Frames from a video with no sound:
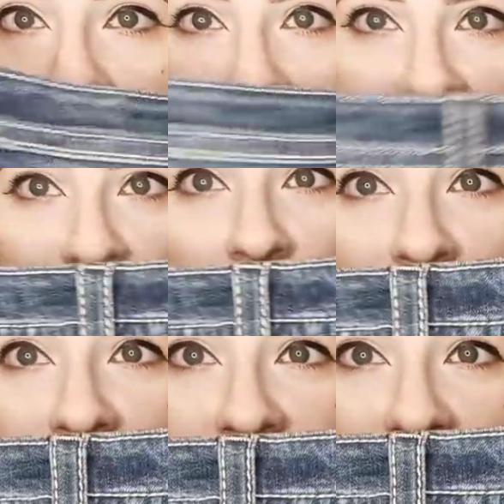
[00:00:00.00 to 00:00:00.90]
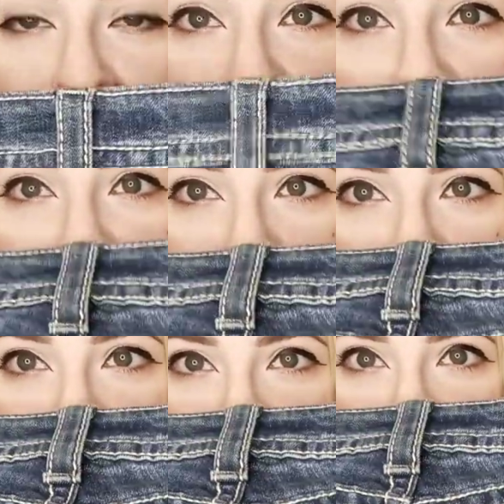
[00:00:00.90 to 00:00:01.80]
There's no holes in the back.
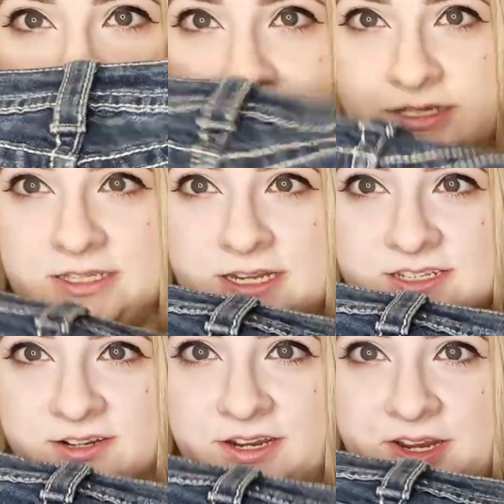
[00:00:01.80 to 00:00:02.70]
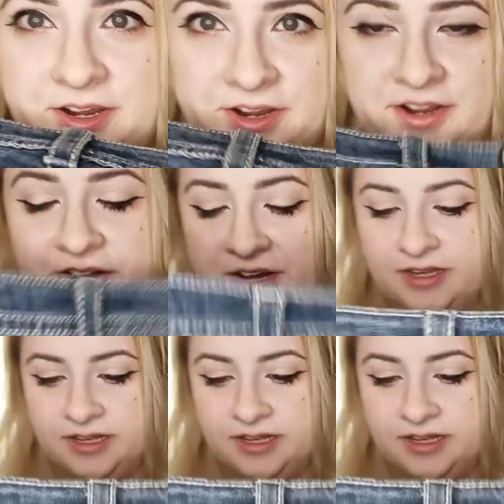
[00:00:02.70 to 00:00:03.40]
All of the little studs are here.